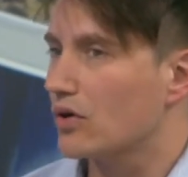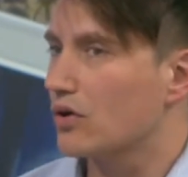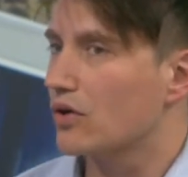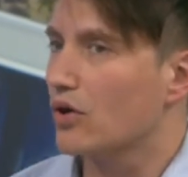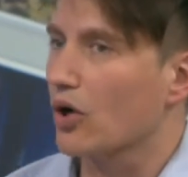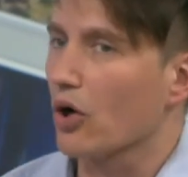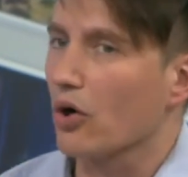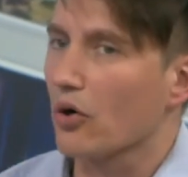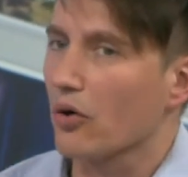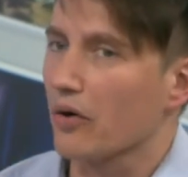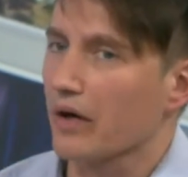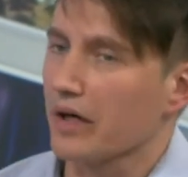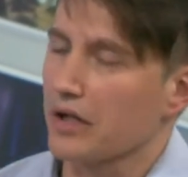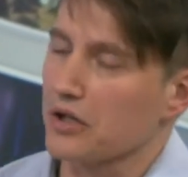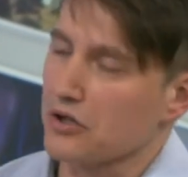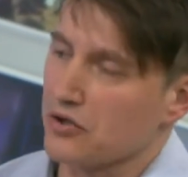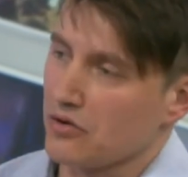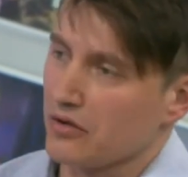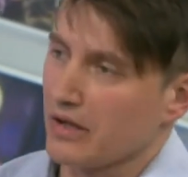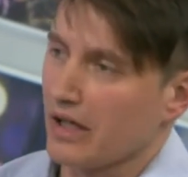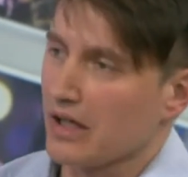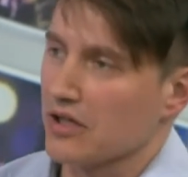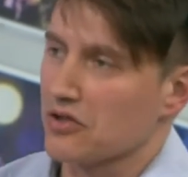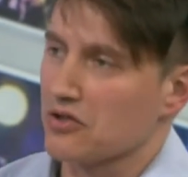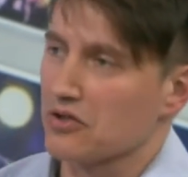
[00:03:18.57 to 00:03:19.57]
go
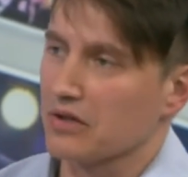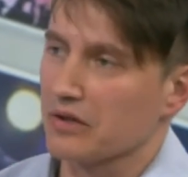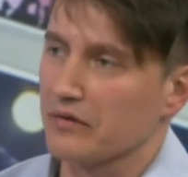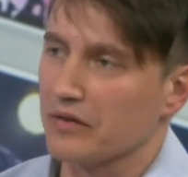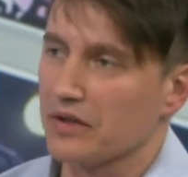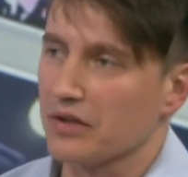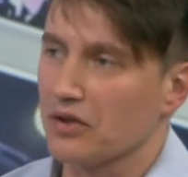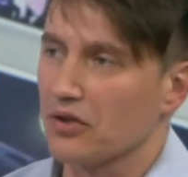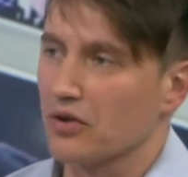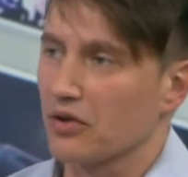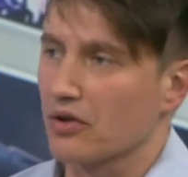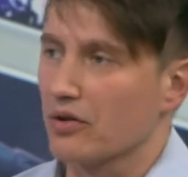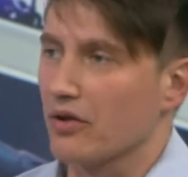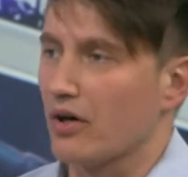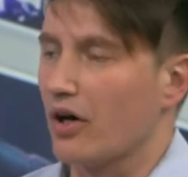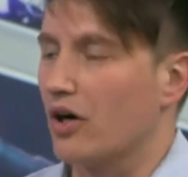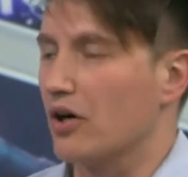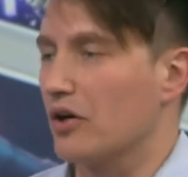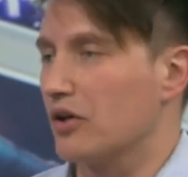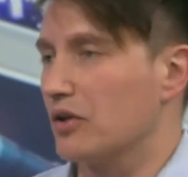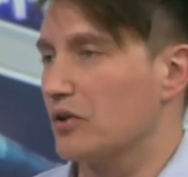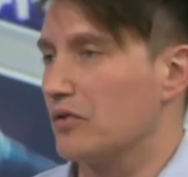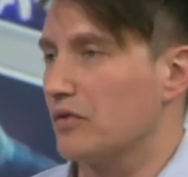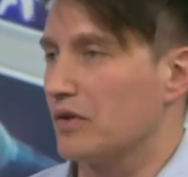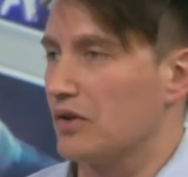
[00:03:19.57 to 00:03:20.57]
internationally with your
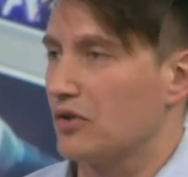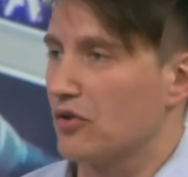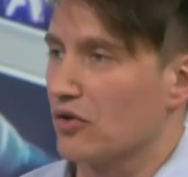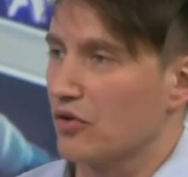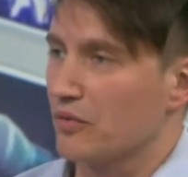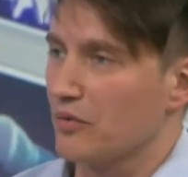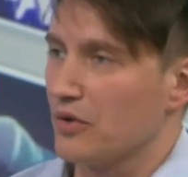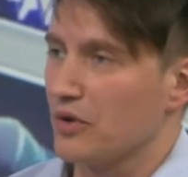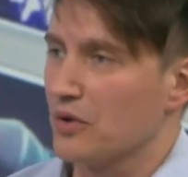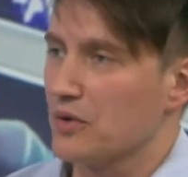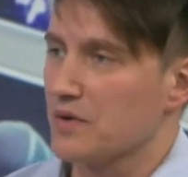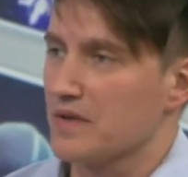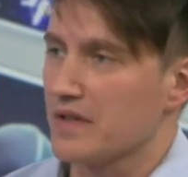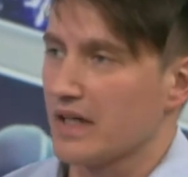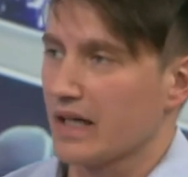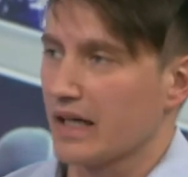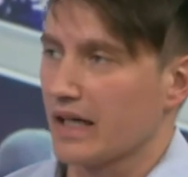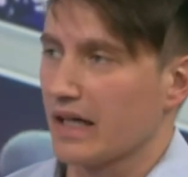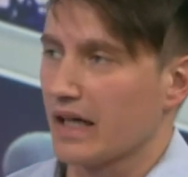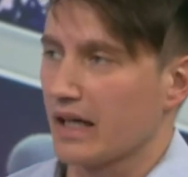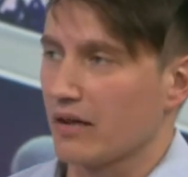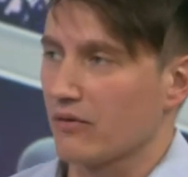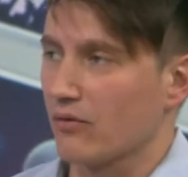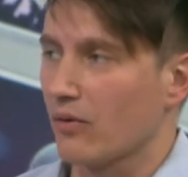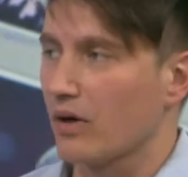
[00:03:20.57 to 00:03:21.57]
art, with your
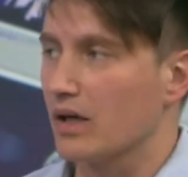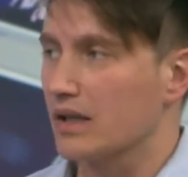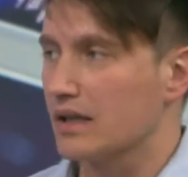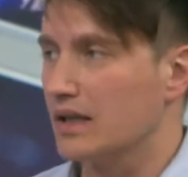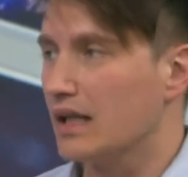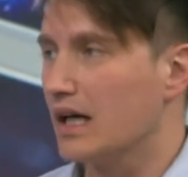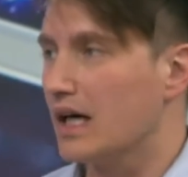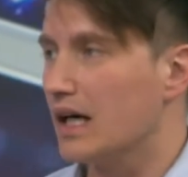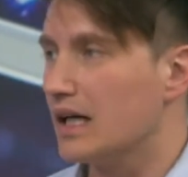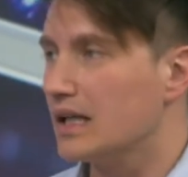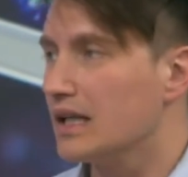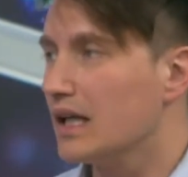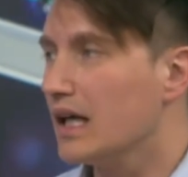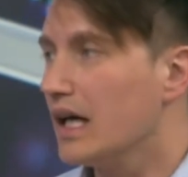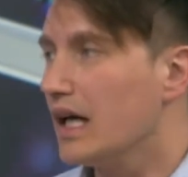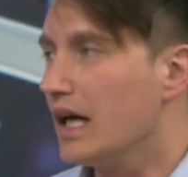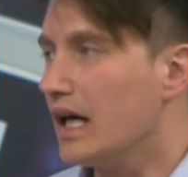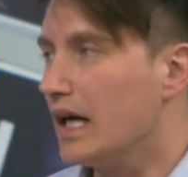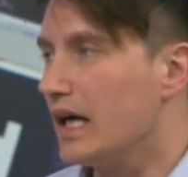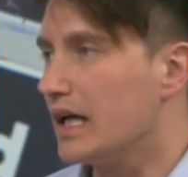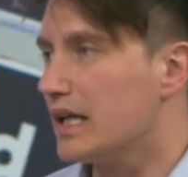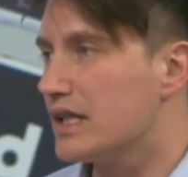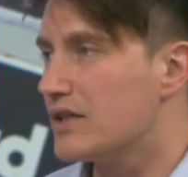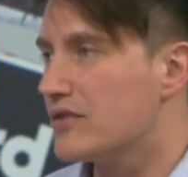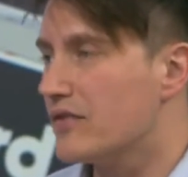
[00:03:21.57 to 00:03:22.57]
music and whatnot,
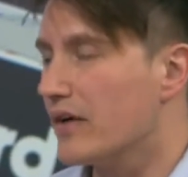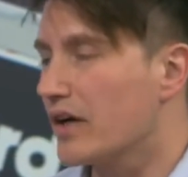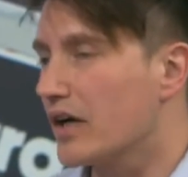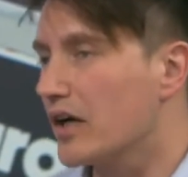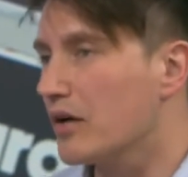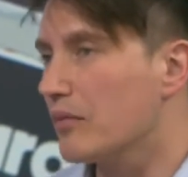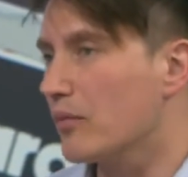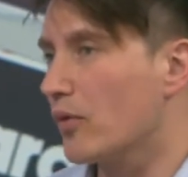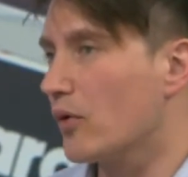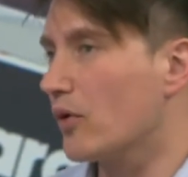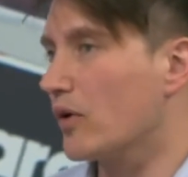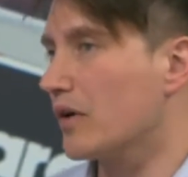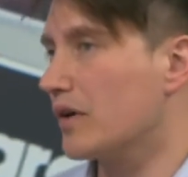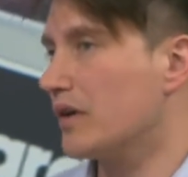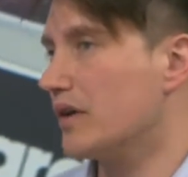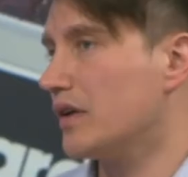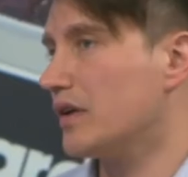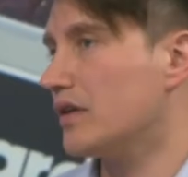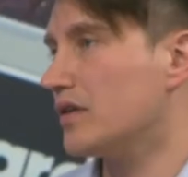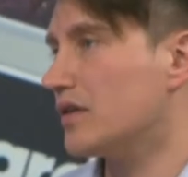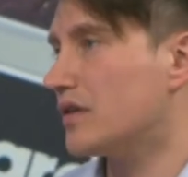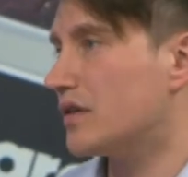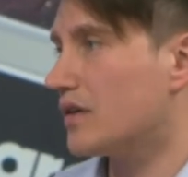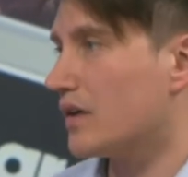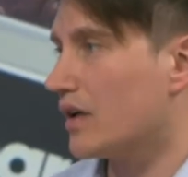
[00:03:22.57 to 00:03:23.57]
it's very
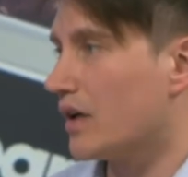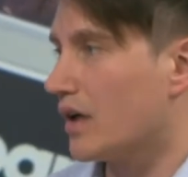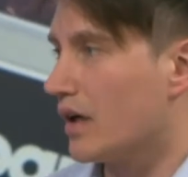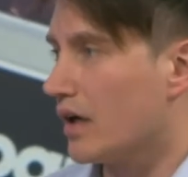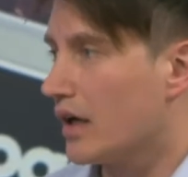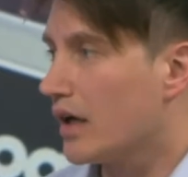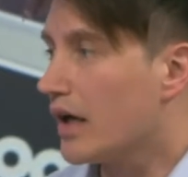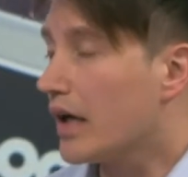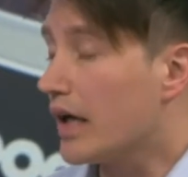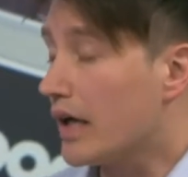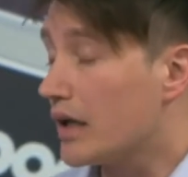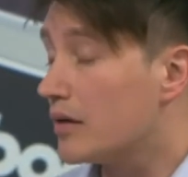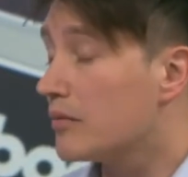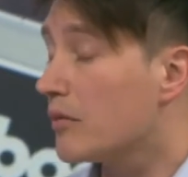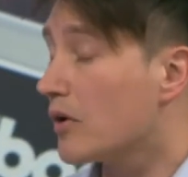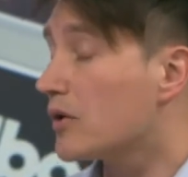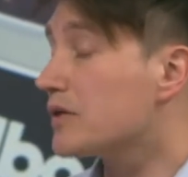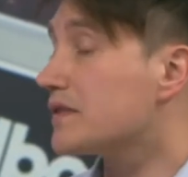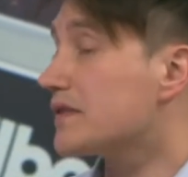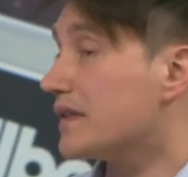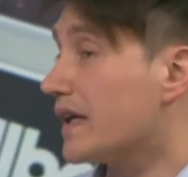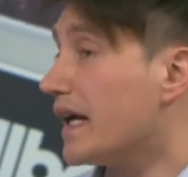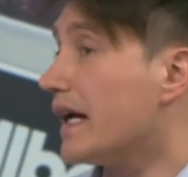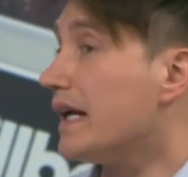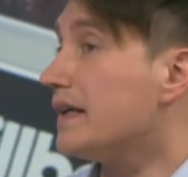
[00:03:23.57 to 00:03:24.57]
important in
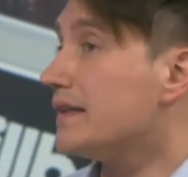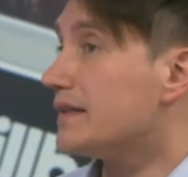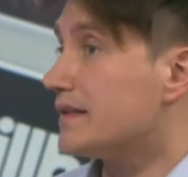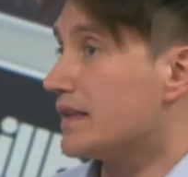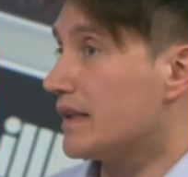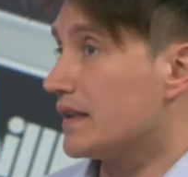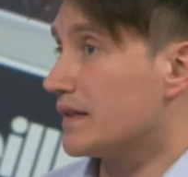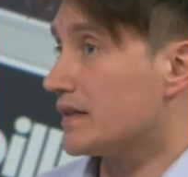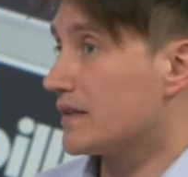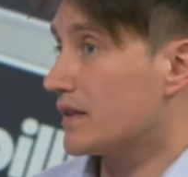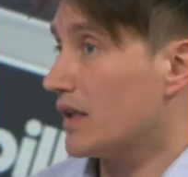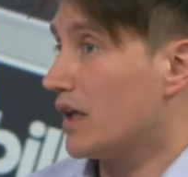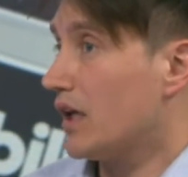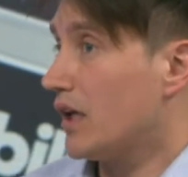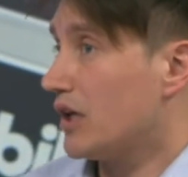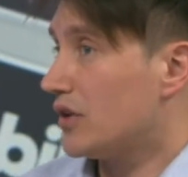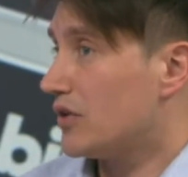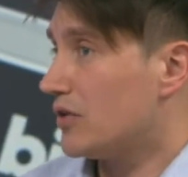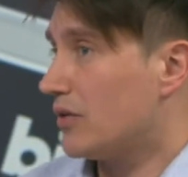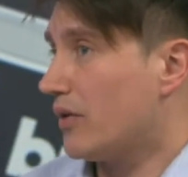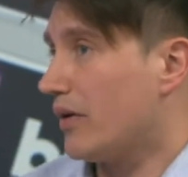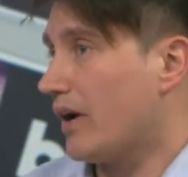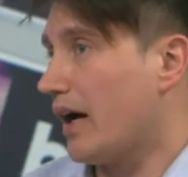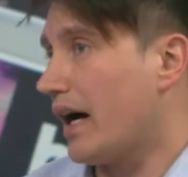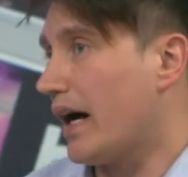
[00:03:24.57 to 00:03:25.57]
most cases
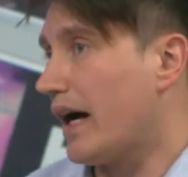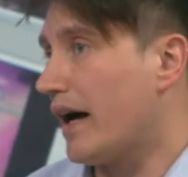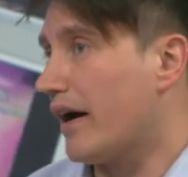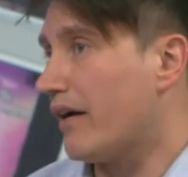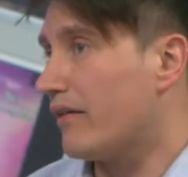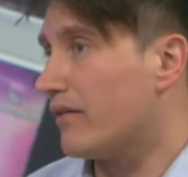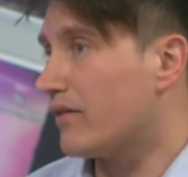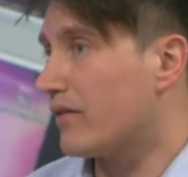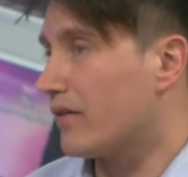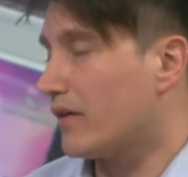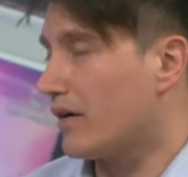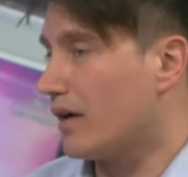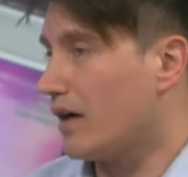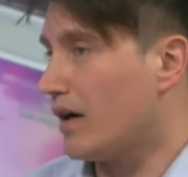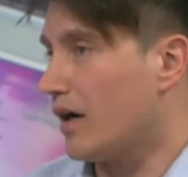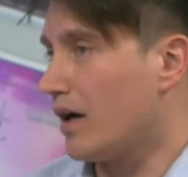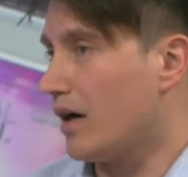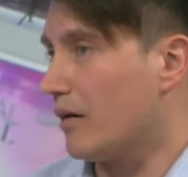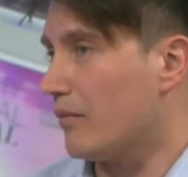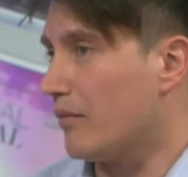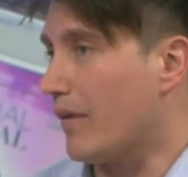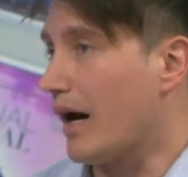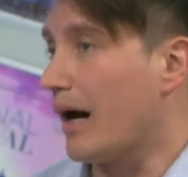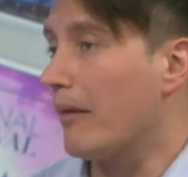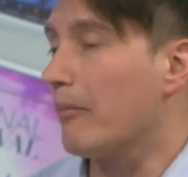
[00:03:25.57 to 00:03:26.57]
to have
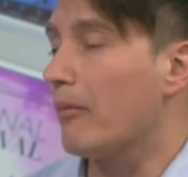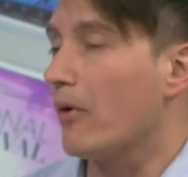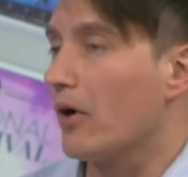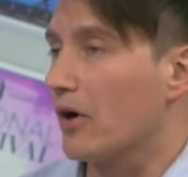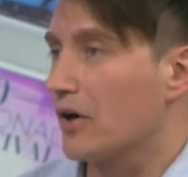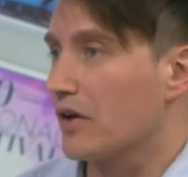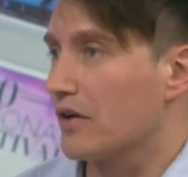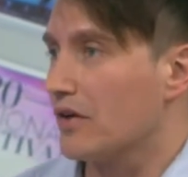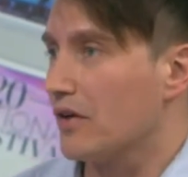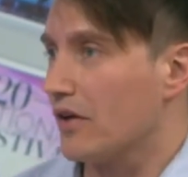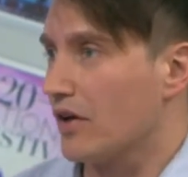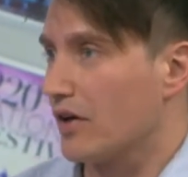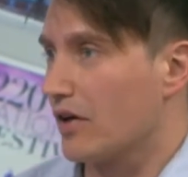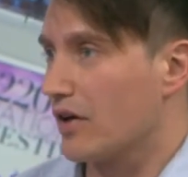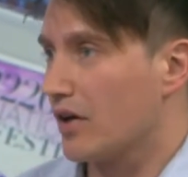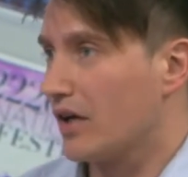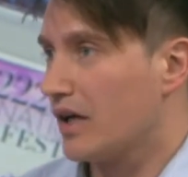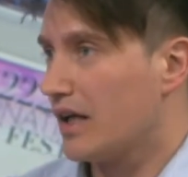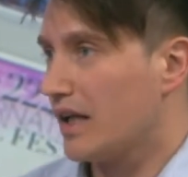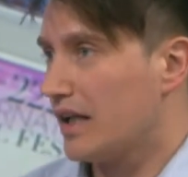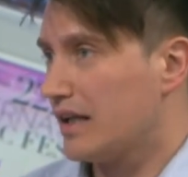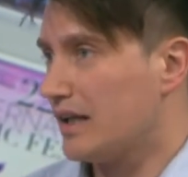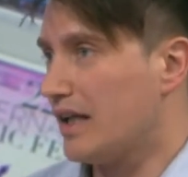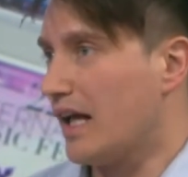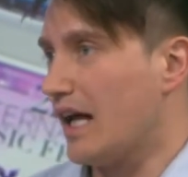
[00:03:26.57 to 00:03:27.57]
a partner
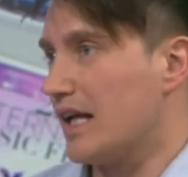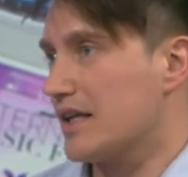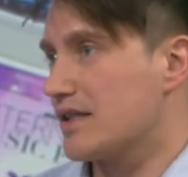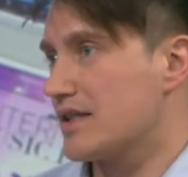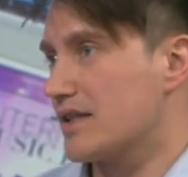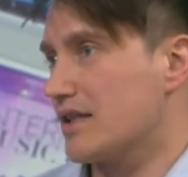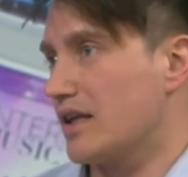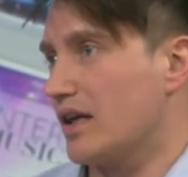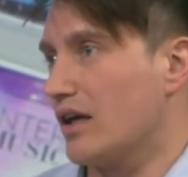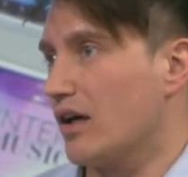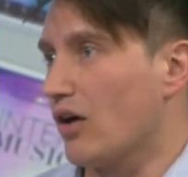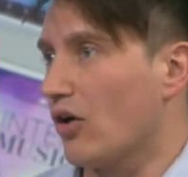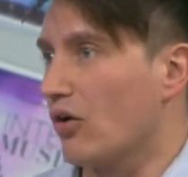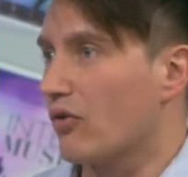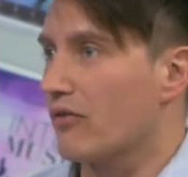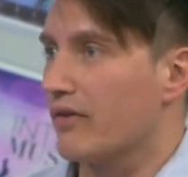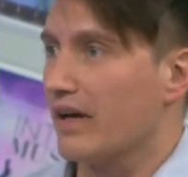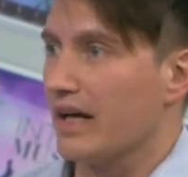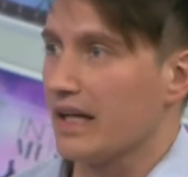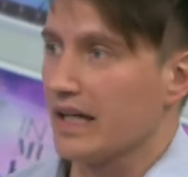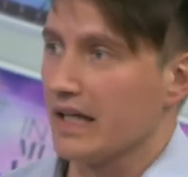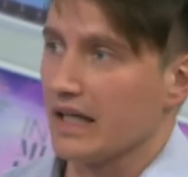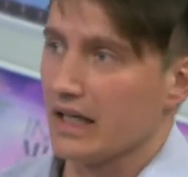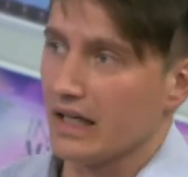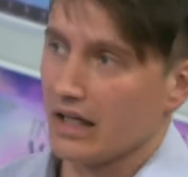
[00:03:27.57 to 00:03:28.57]
that's
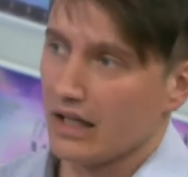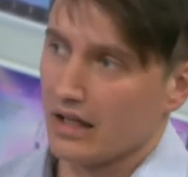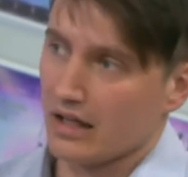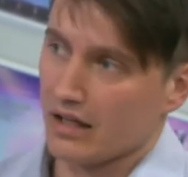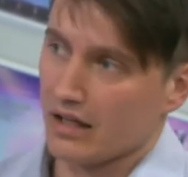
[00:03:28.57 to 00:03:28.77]
already